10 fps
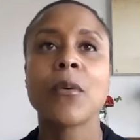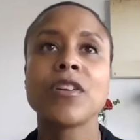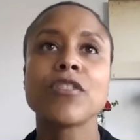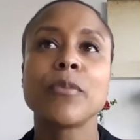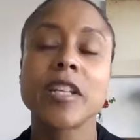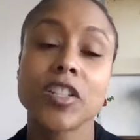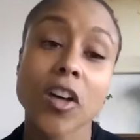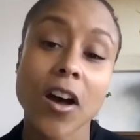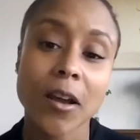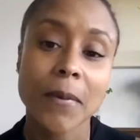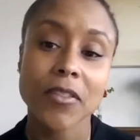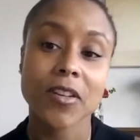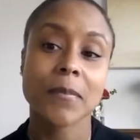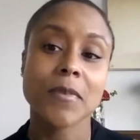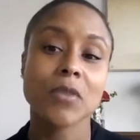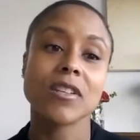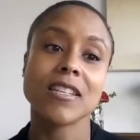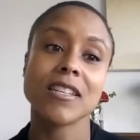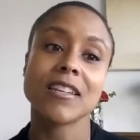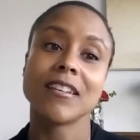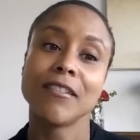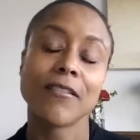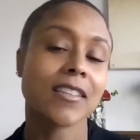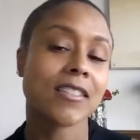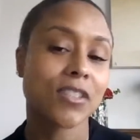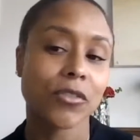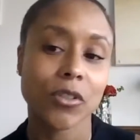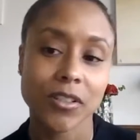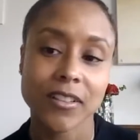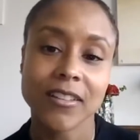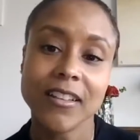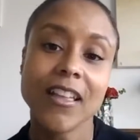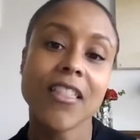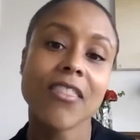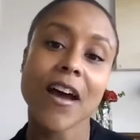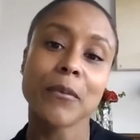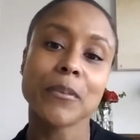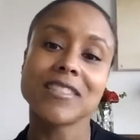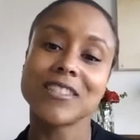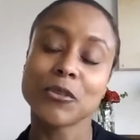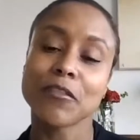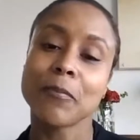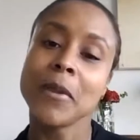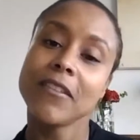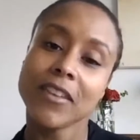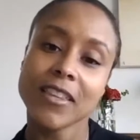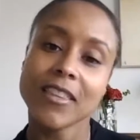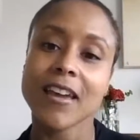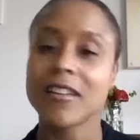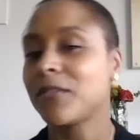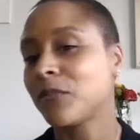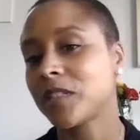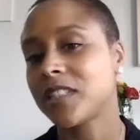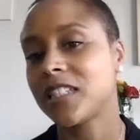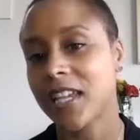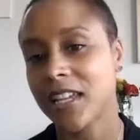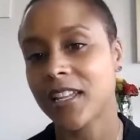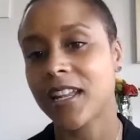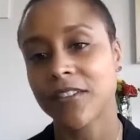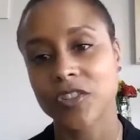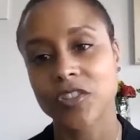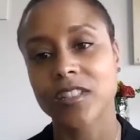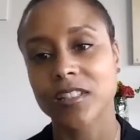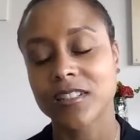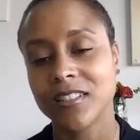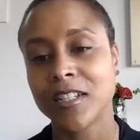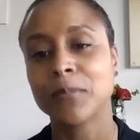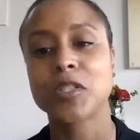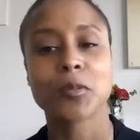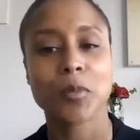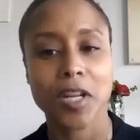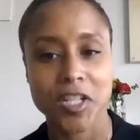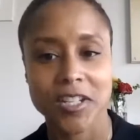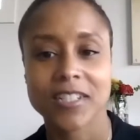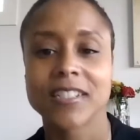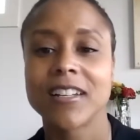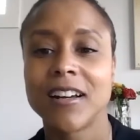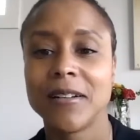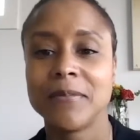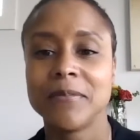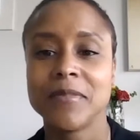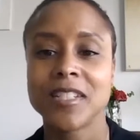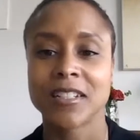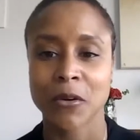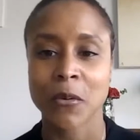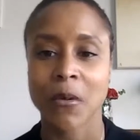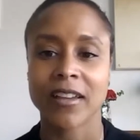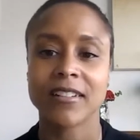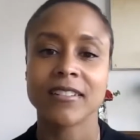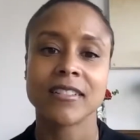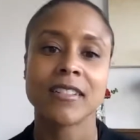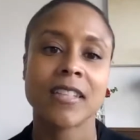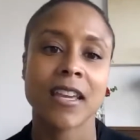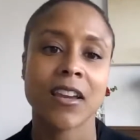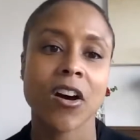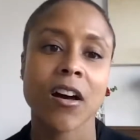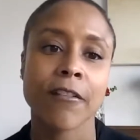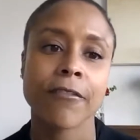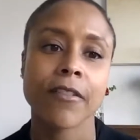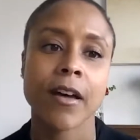wonder if we could talk about the community festival. That was the sort of pivot that was taken after the dumpster project didn't quite take off.